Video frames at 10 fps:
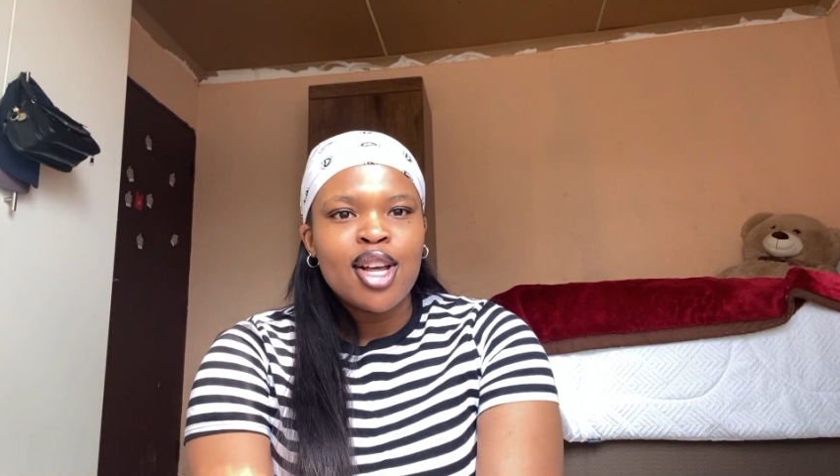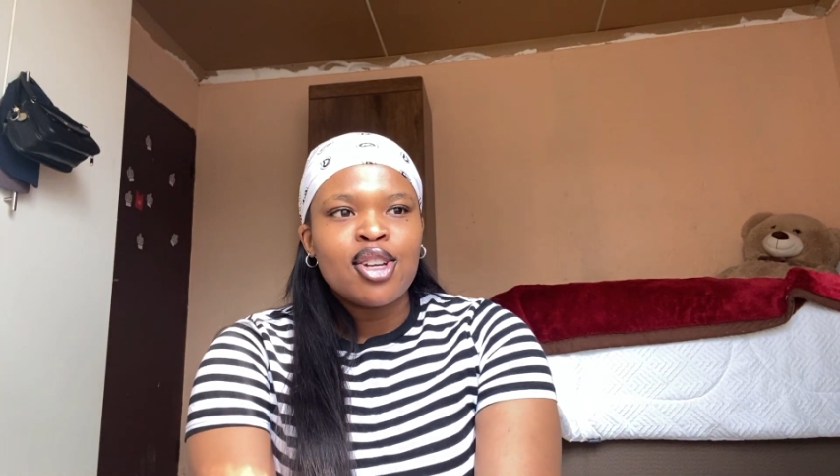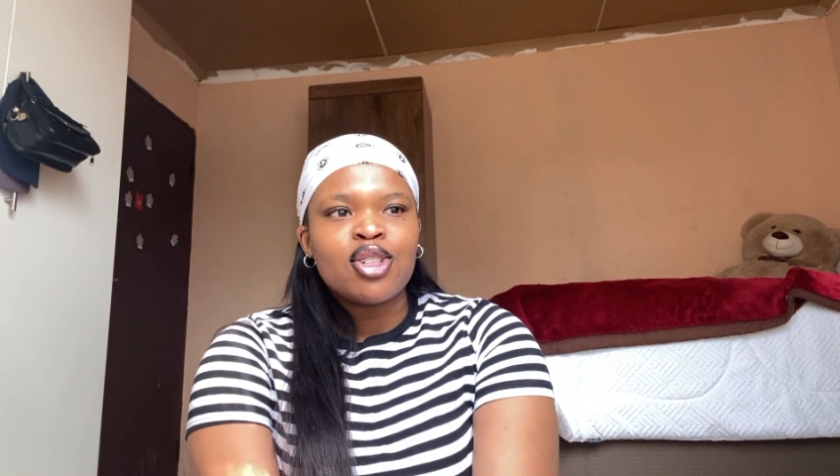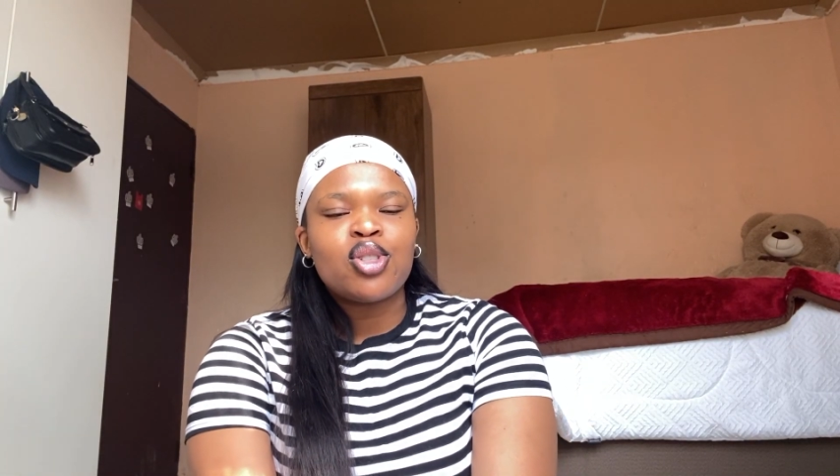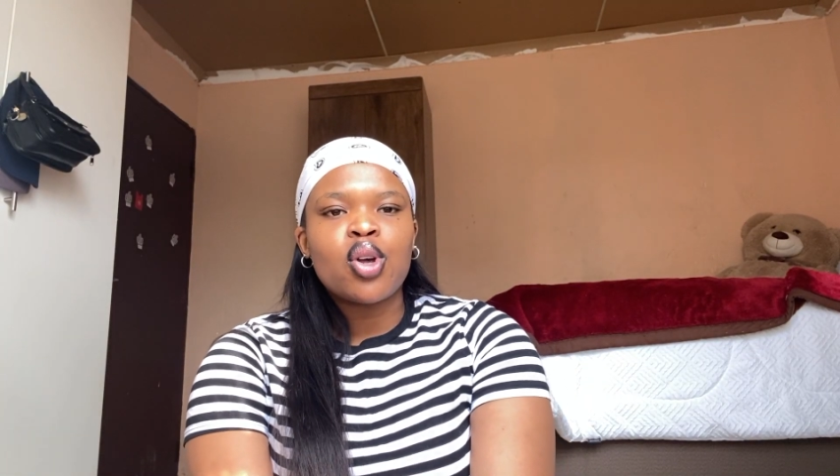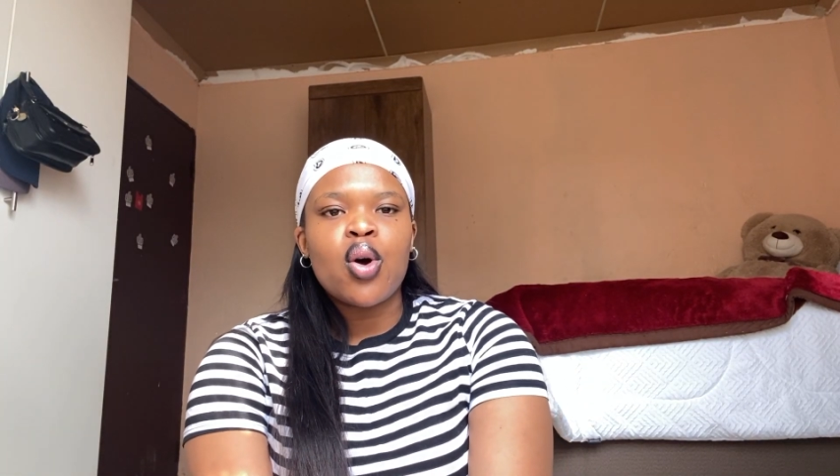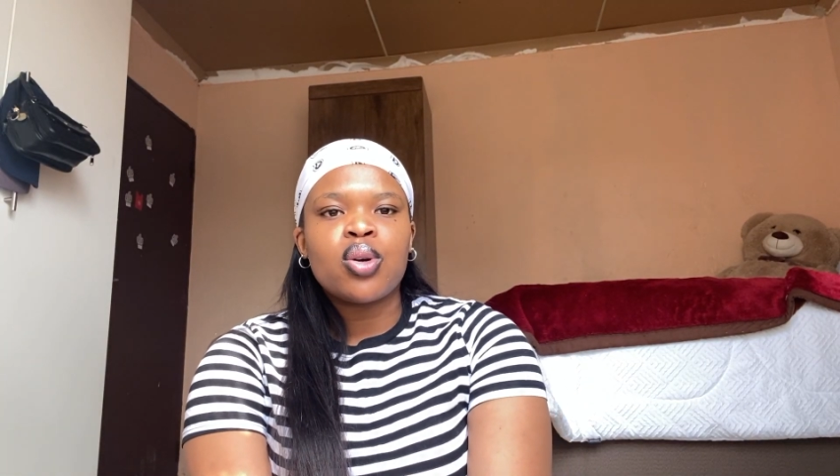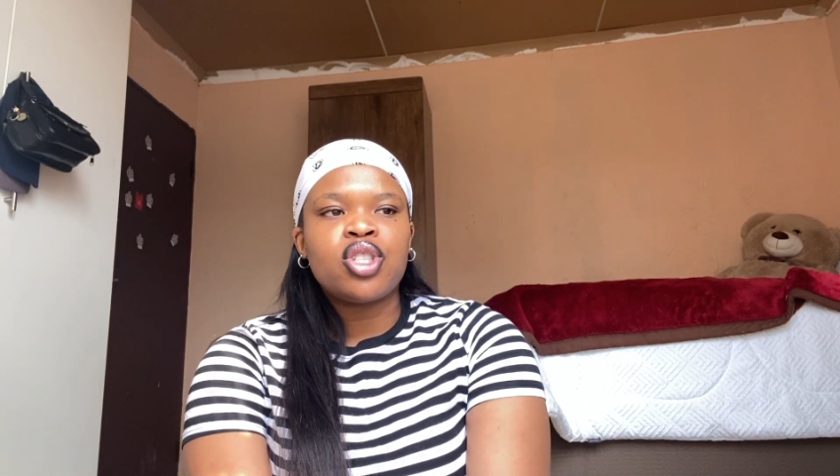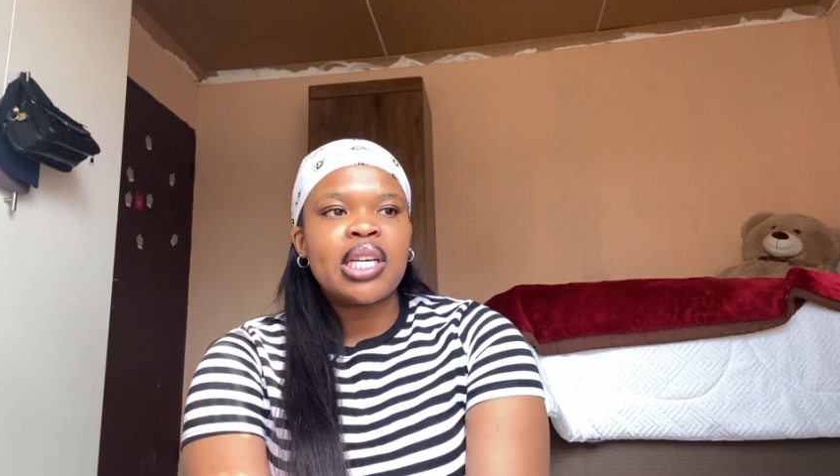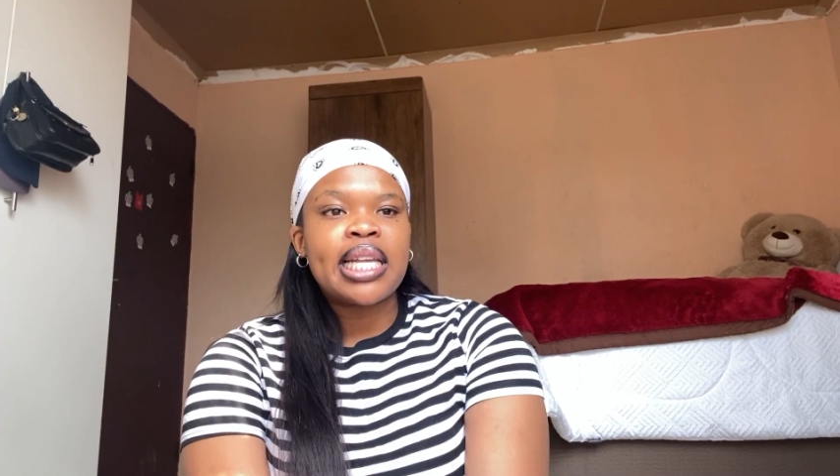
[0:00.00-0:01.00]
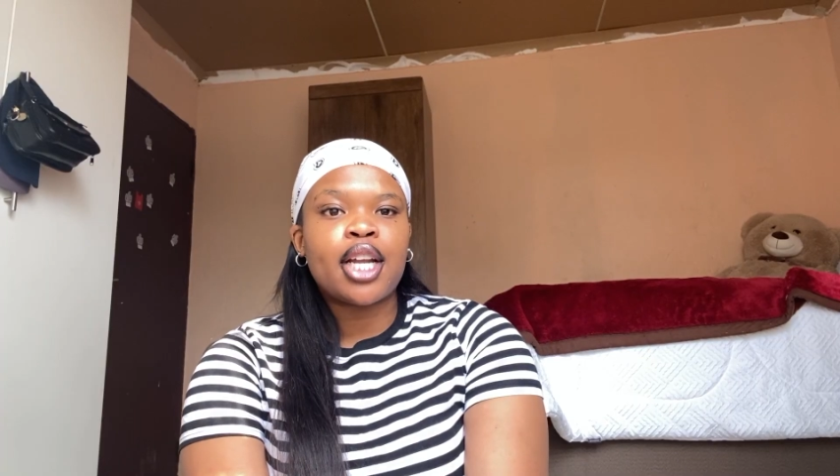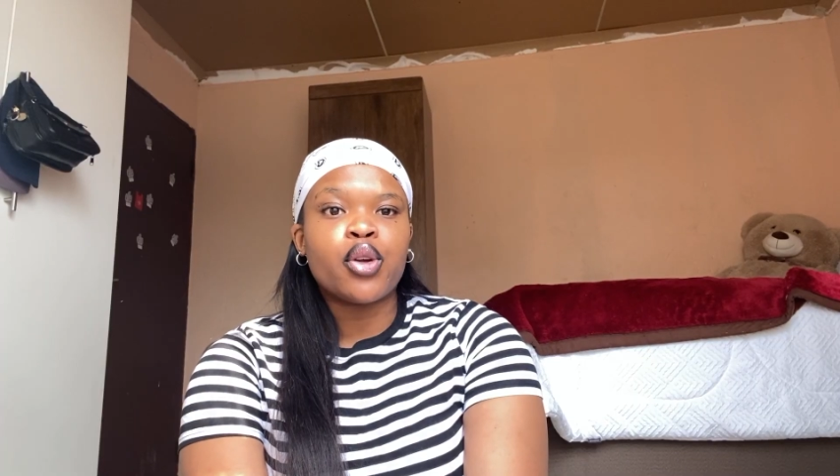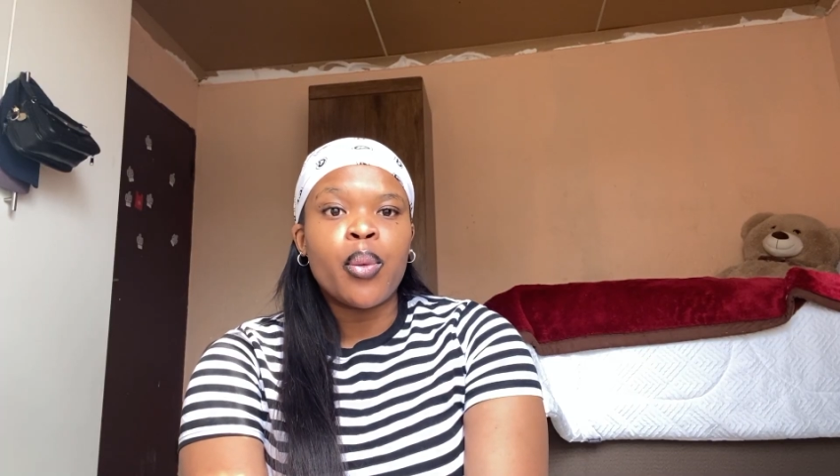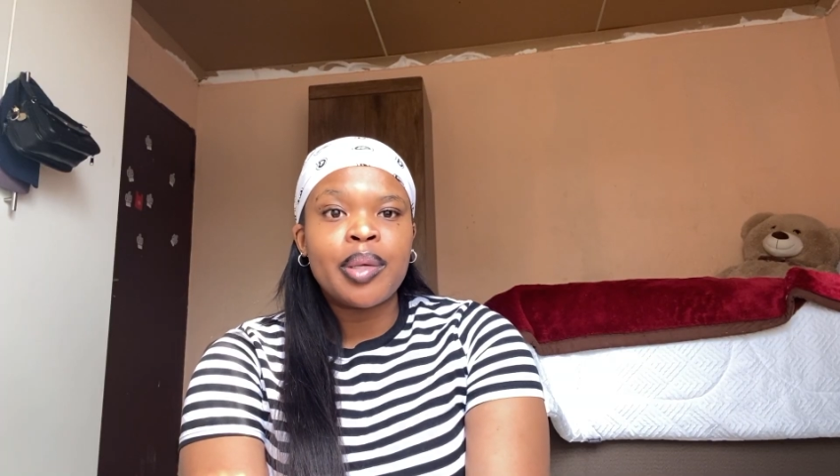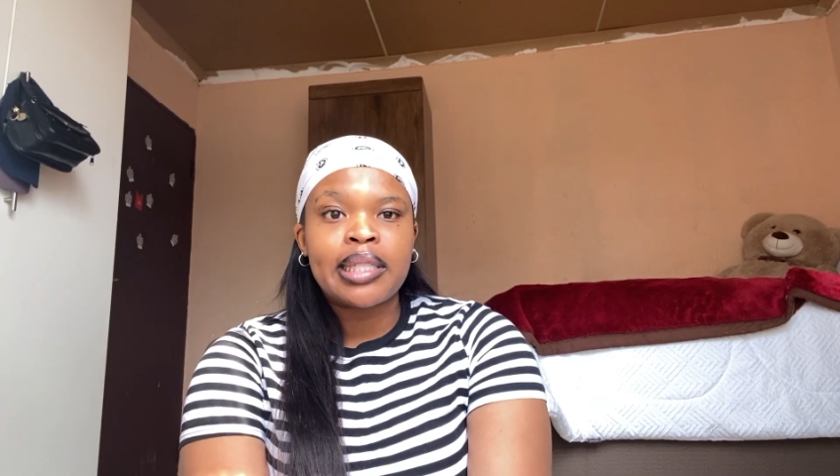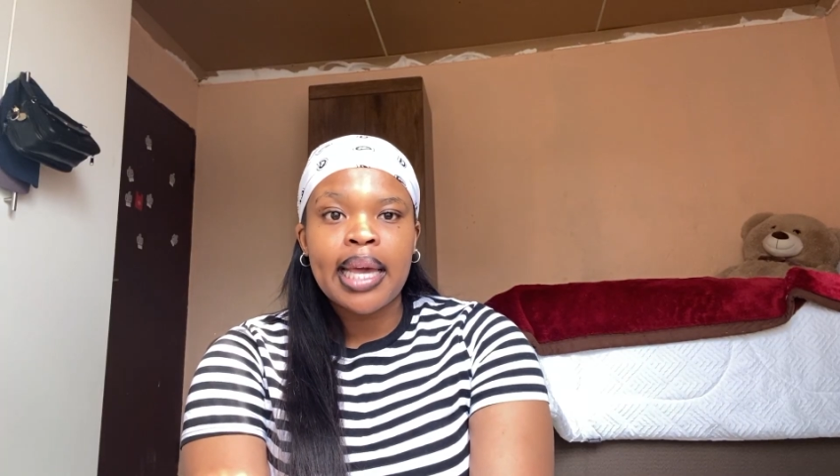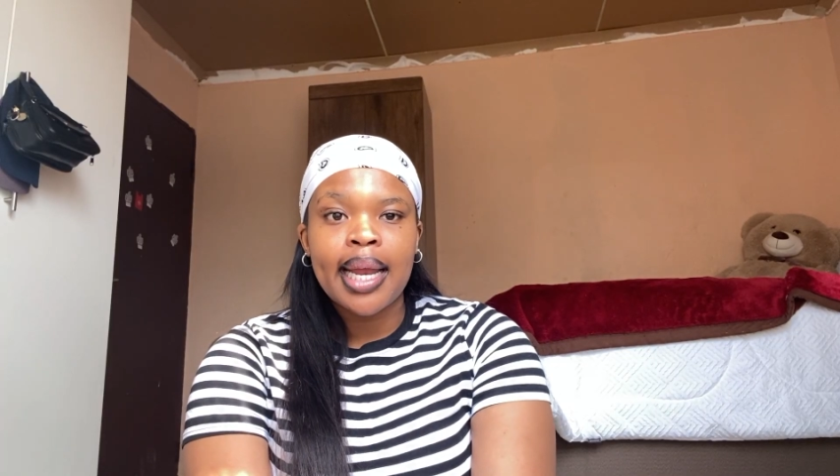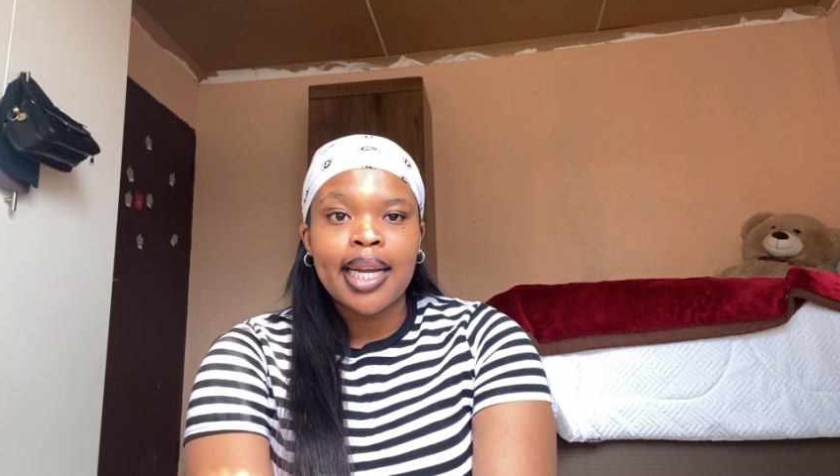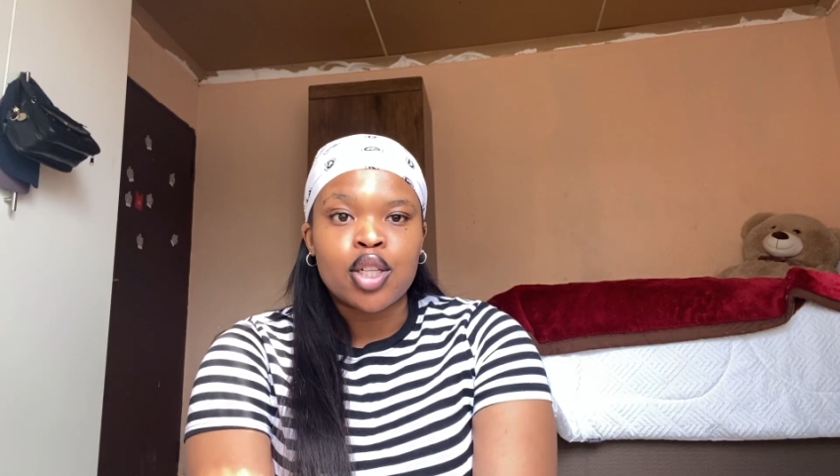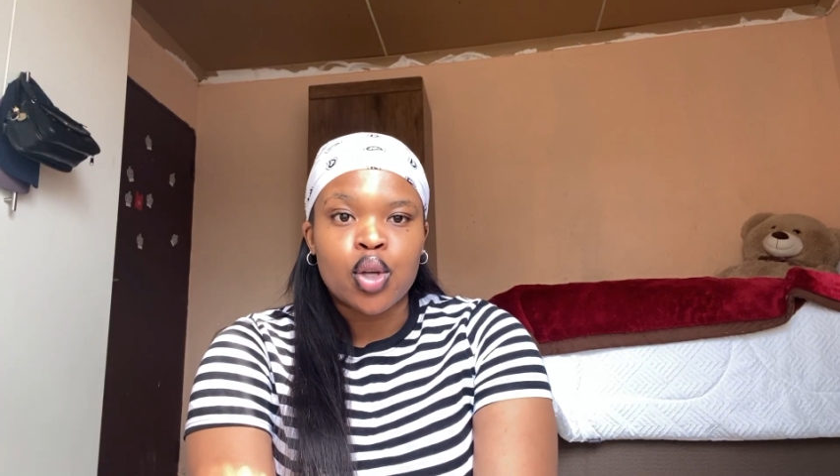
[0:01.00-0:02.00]
So she's like, don't be scared,
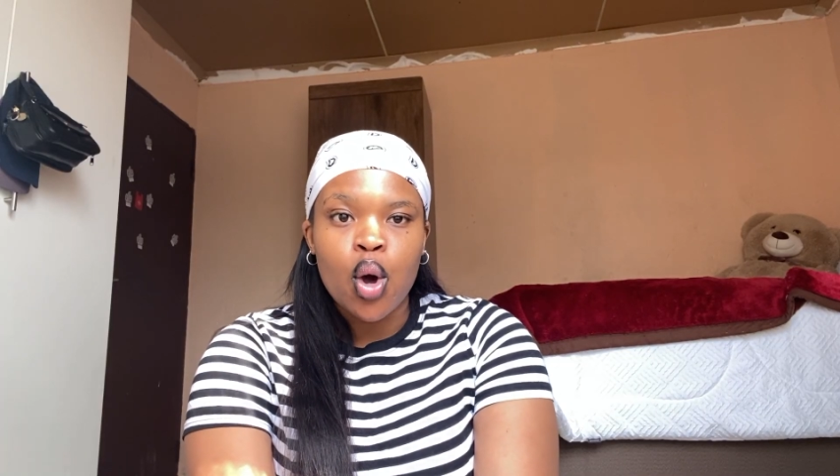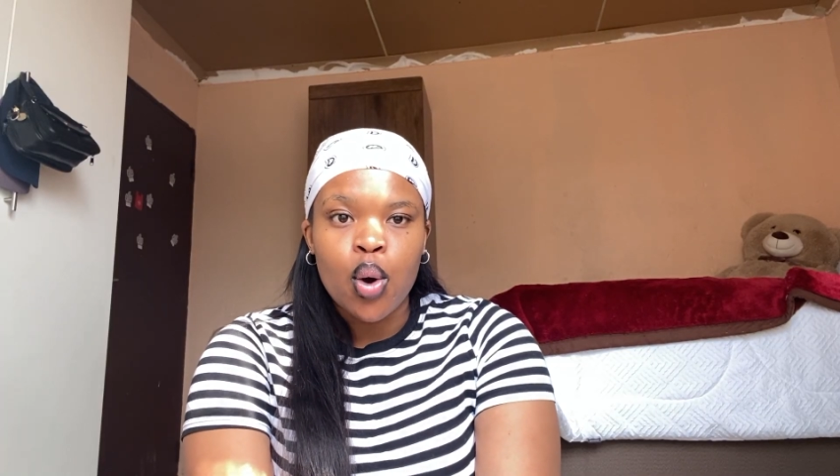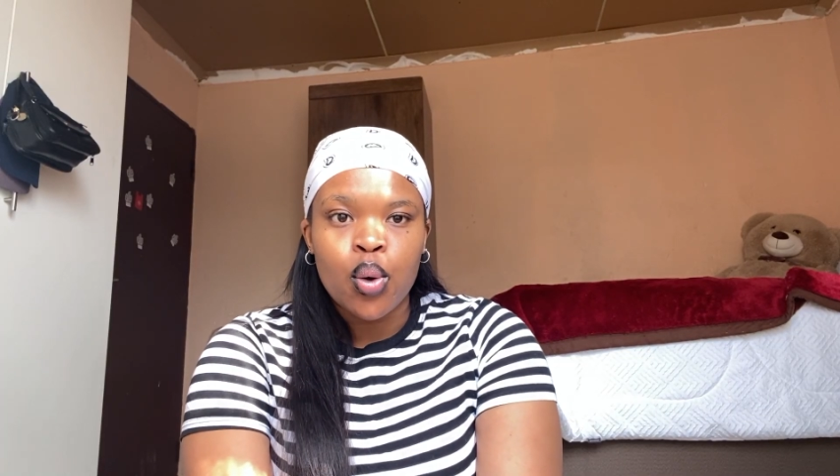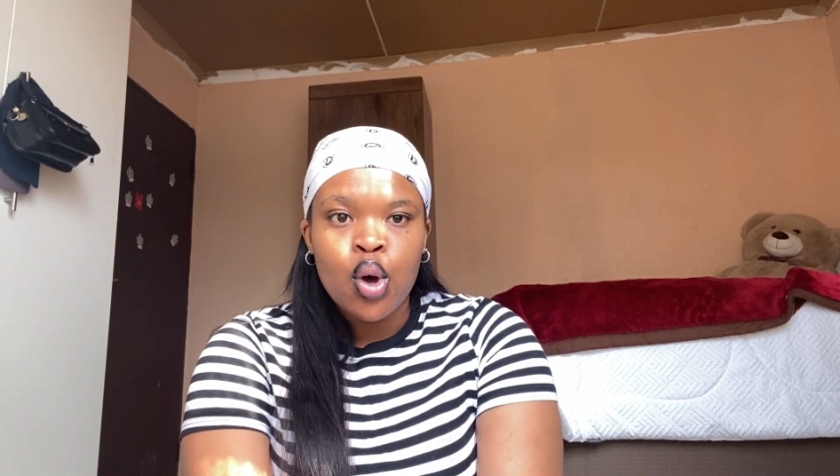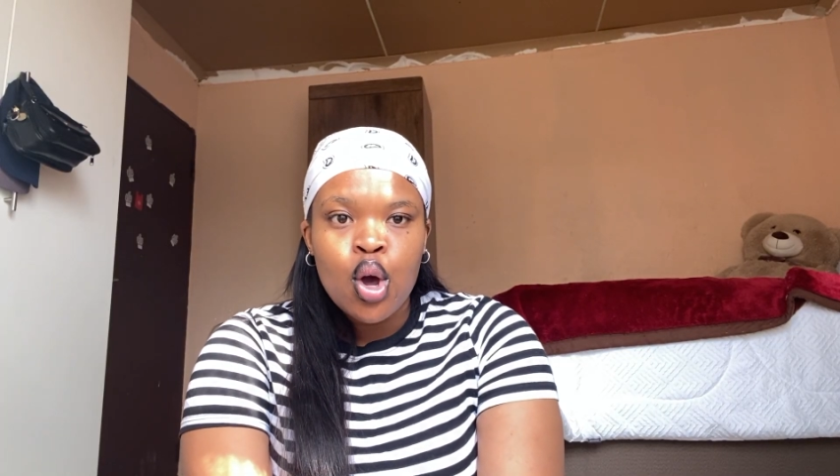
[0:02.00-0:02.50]
let's go.